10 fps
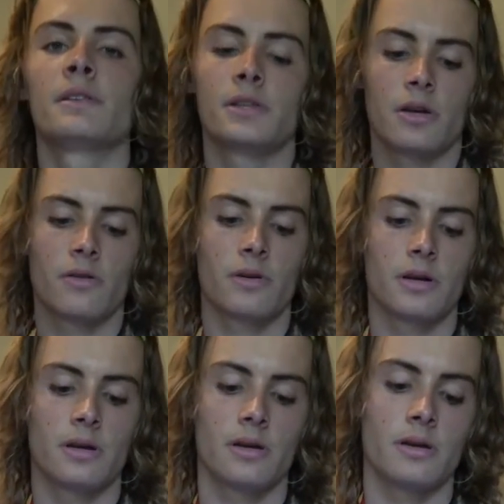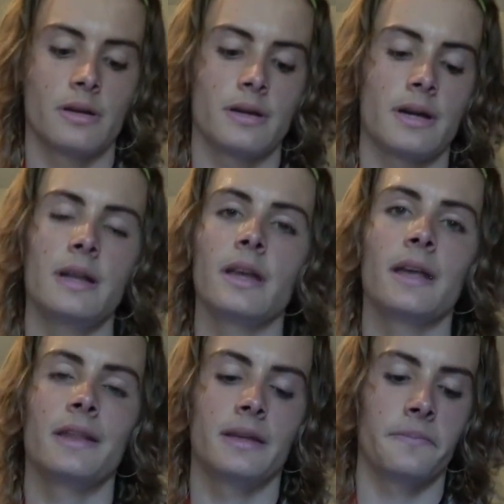So, I didn't get
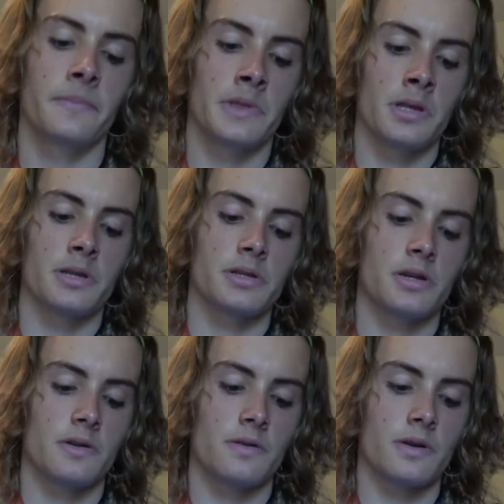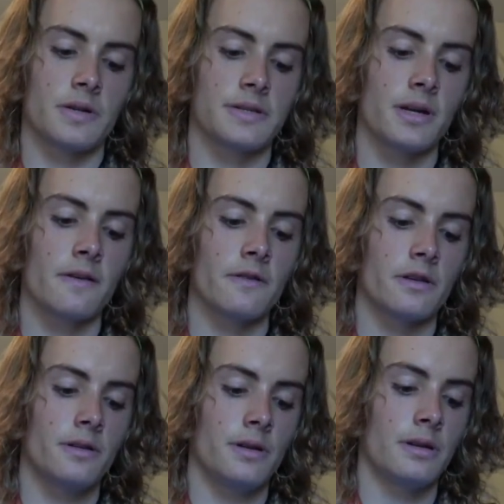anything. So, still got
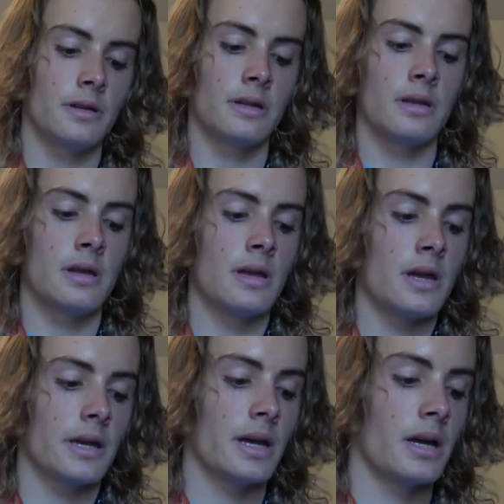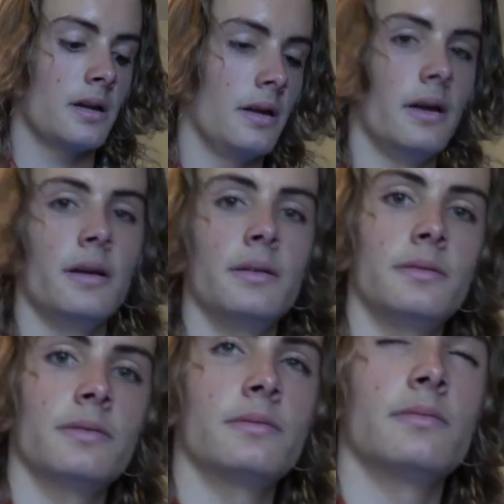one, Got,
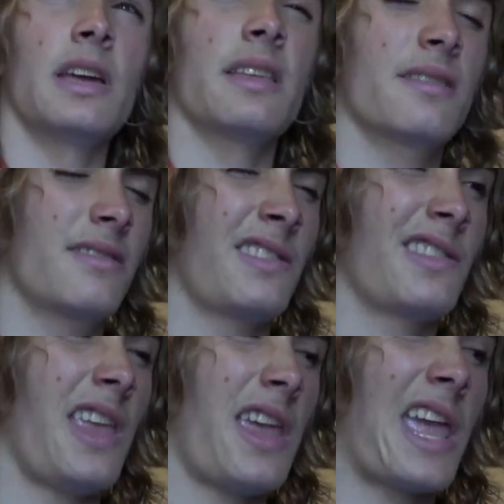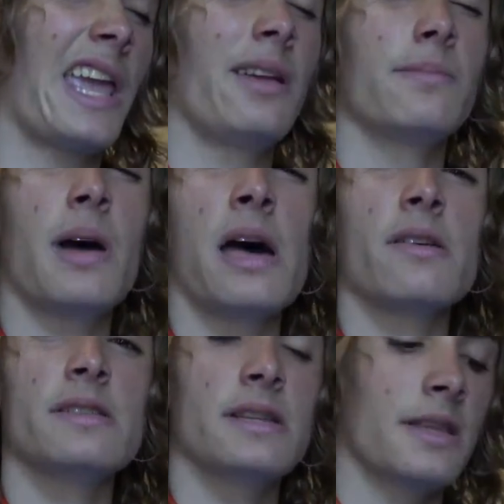like, eight
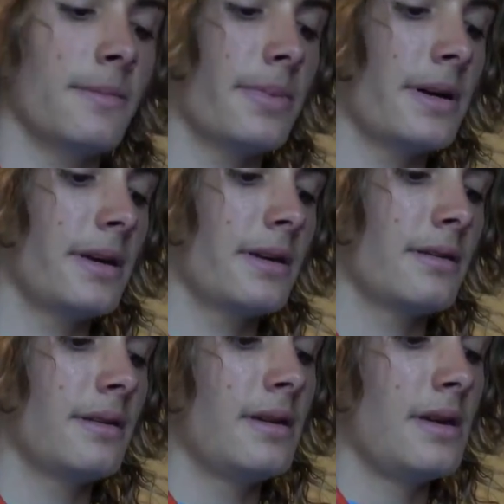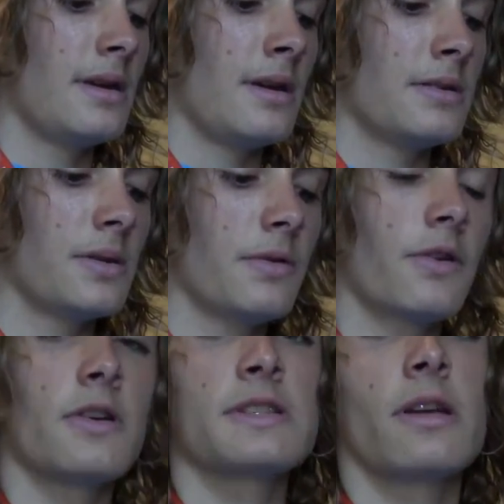miles on the bike. Time i
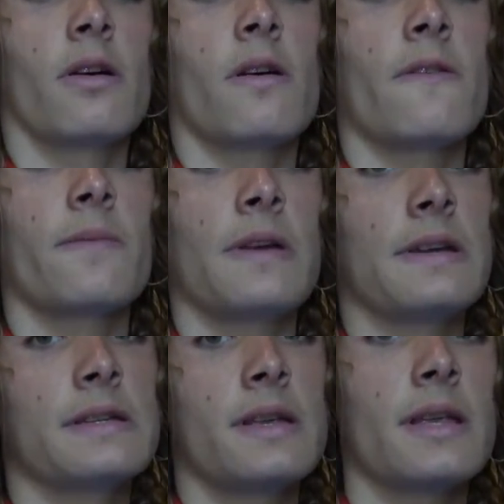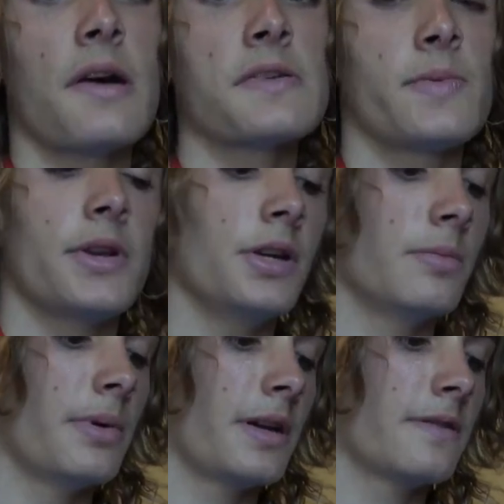cross that off because that was a pretty
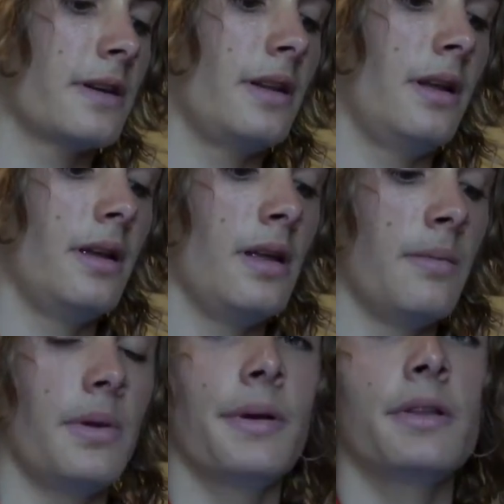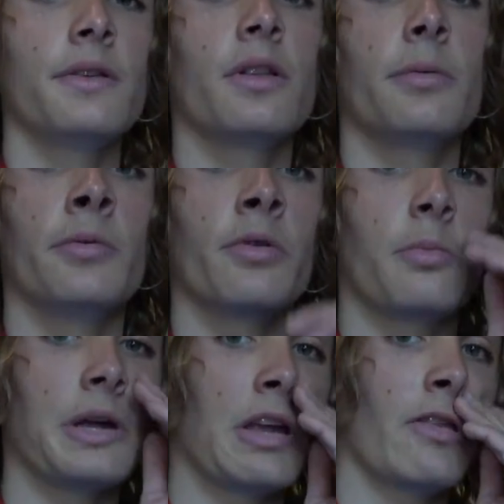good bike ride. Maybe I'll do a little bit more
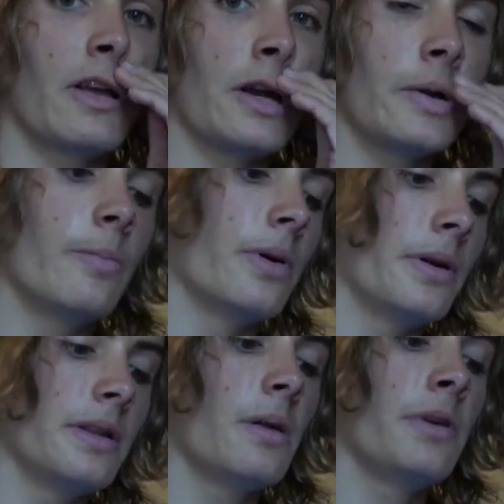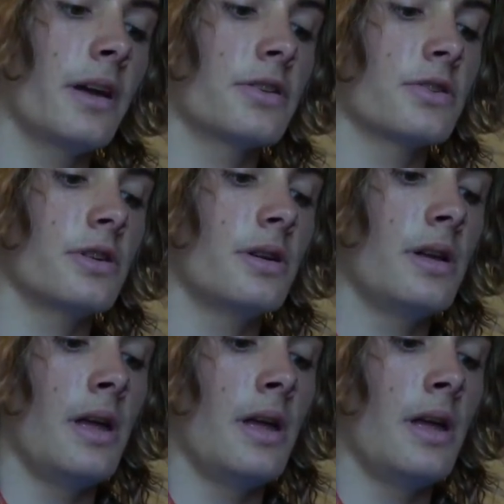biking later, but that'll be extra.